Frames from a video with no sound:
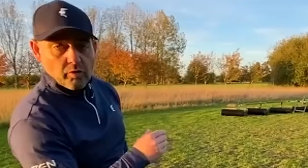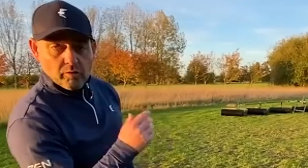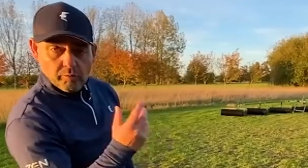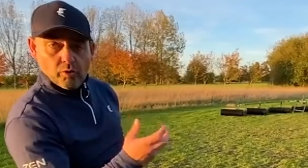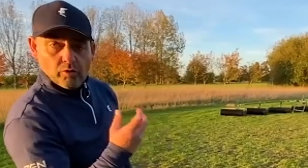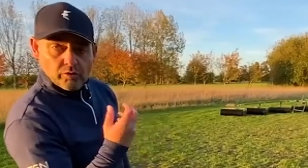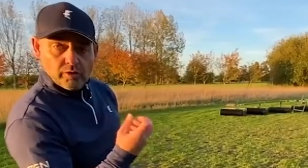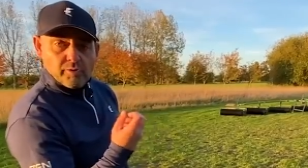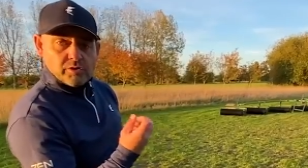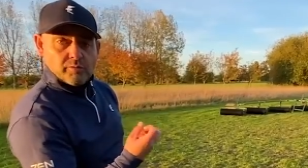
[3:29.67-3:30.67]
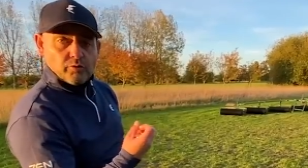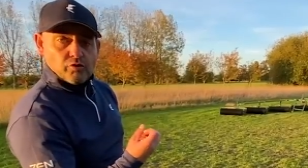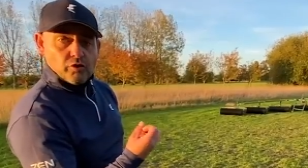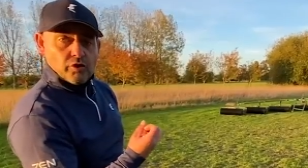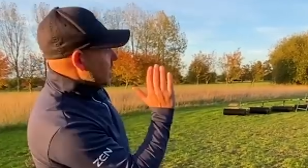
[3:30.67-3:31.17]
or a more noticeable
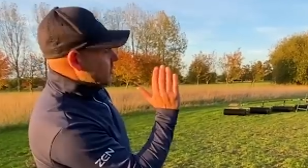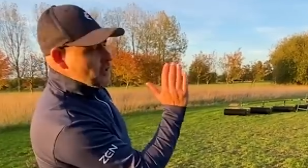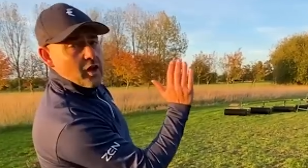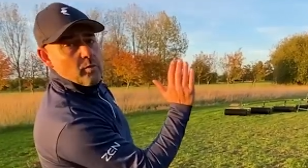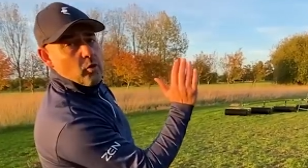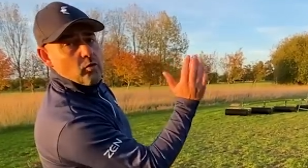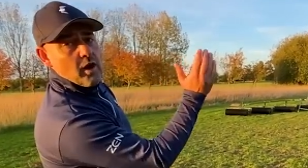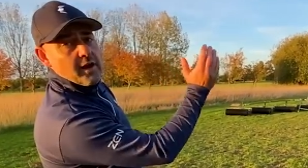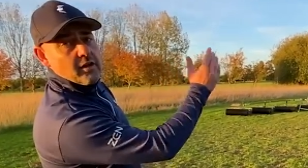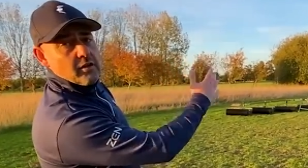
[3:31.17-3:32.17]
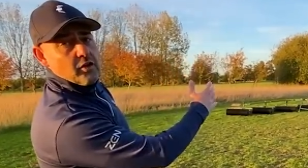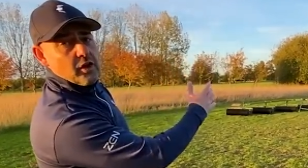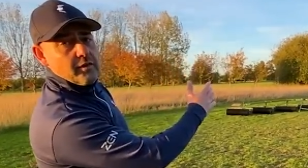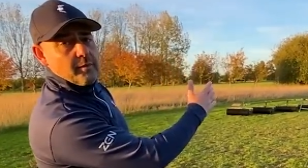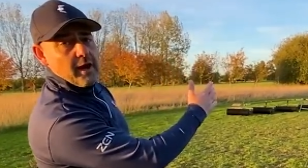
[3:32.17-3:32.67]
draw and start the ball right and
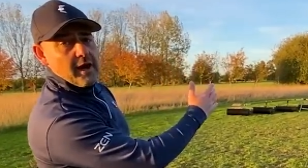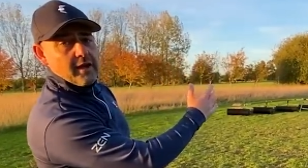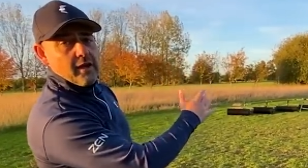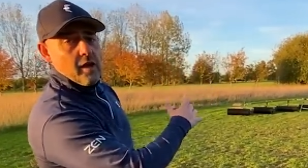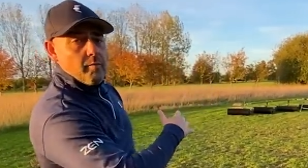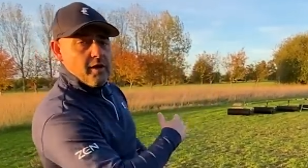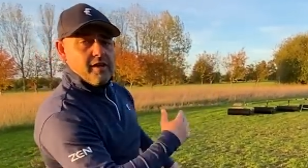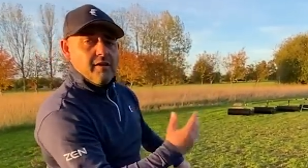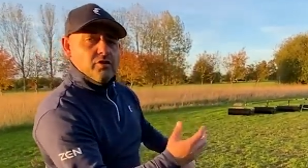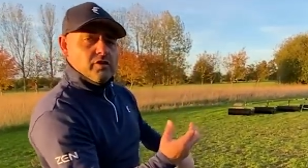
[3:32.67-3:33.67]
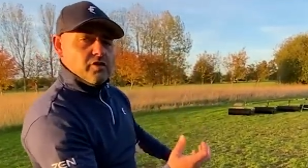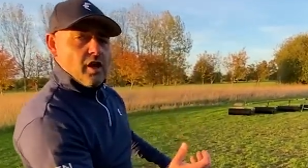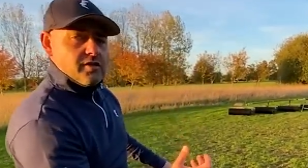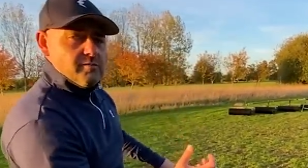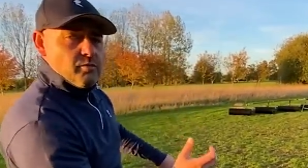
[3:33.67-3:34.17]
curve it back. But it gives us a starting